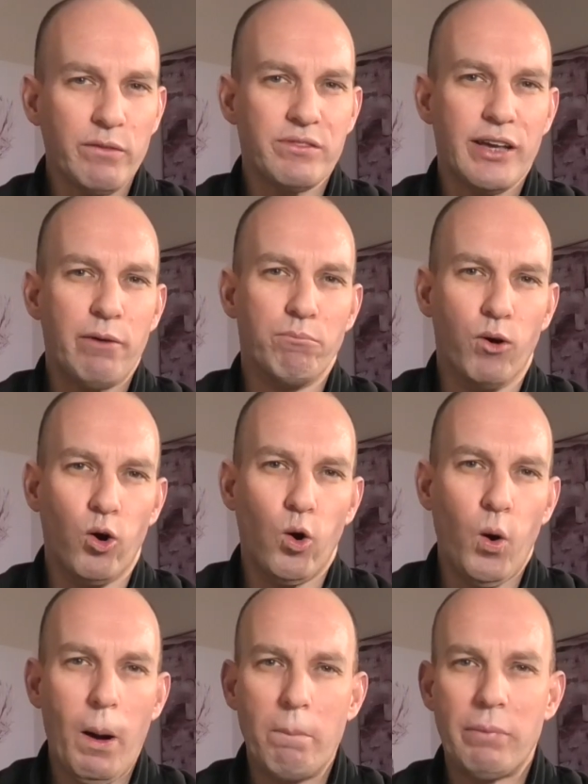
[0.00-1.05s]
have done
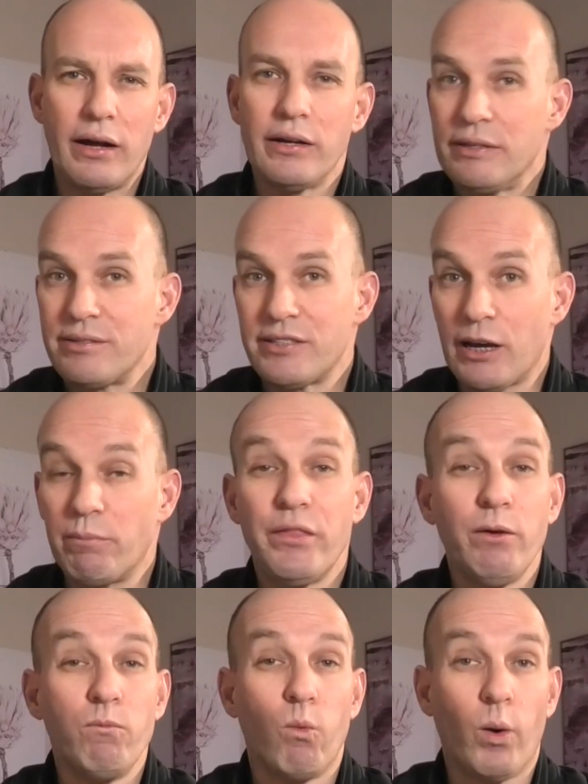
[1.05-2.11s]
more, but some of
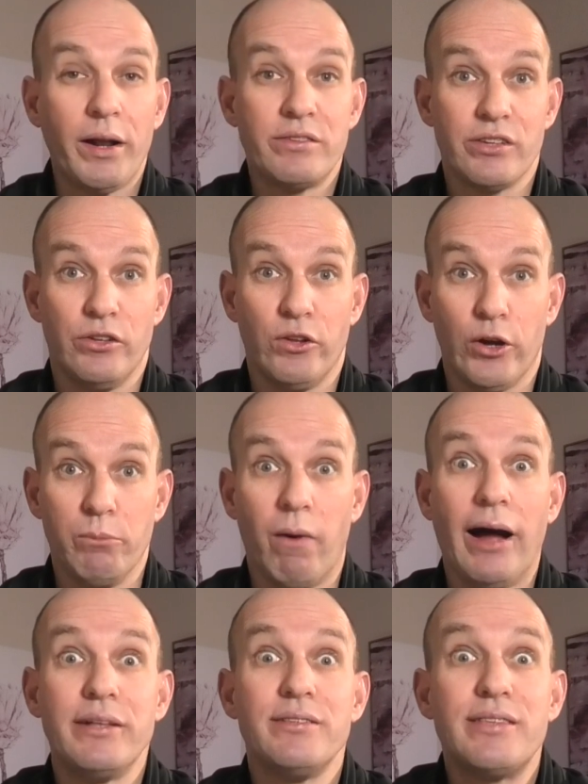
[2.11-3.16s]
them wanted to know
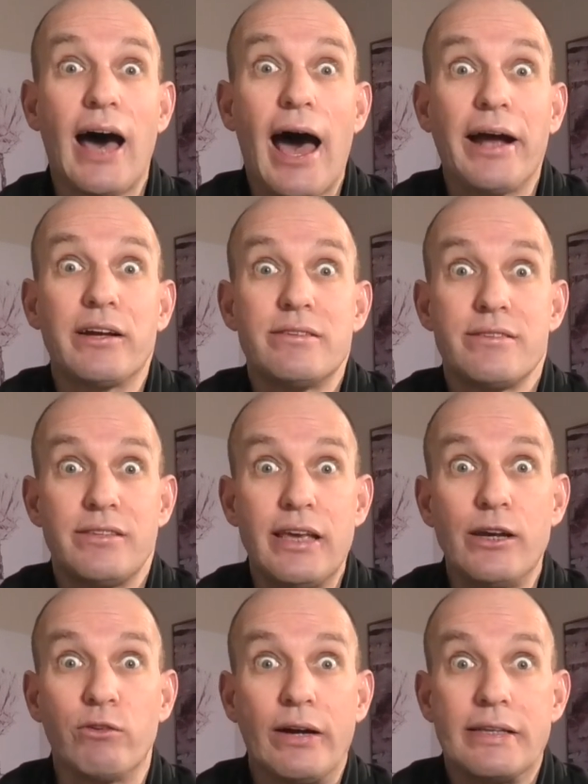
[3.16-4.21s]
my darkest
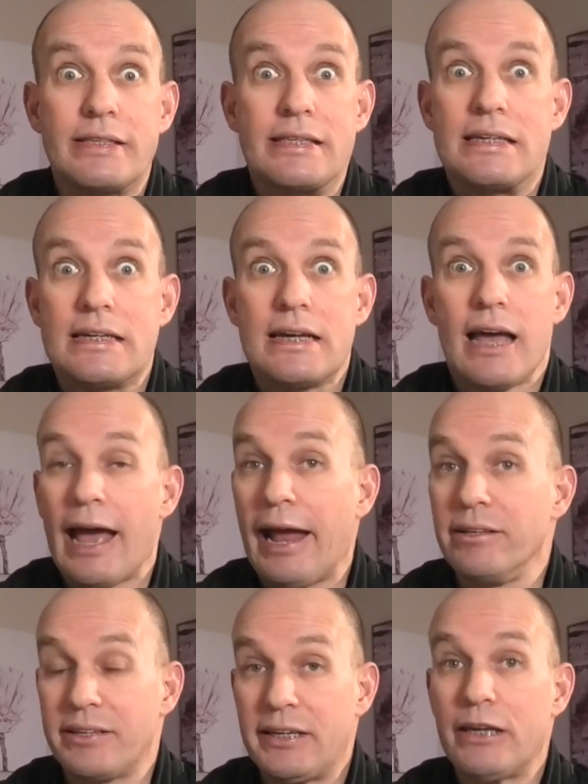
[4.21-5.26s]
secrets
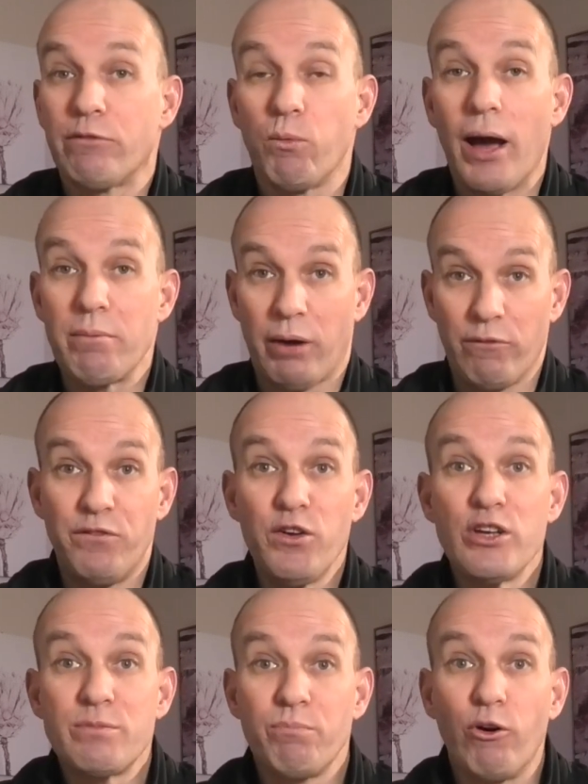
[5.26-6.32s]
and give away my
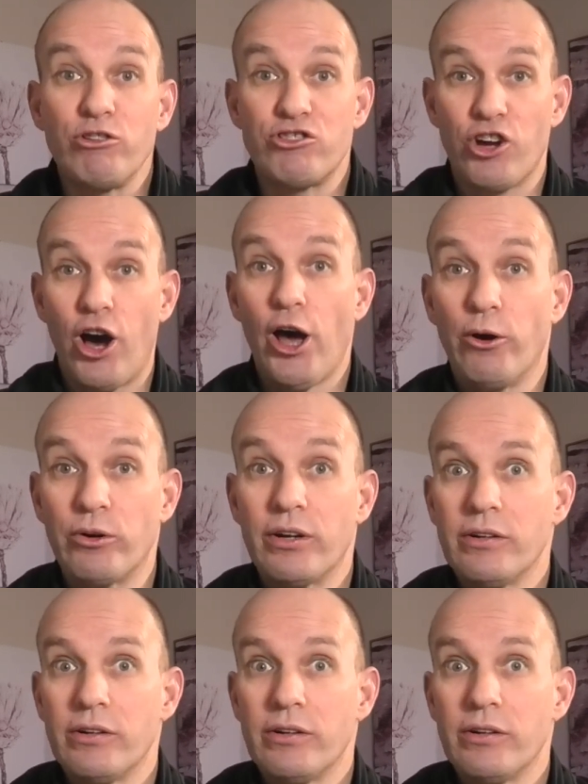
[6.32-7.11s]
firstborn child.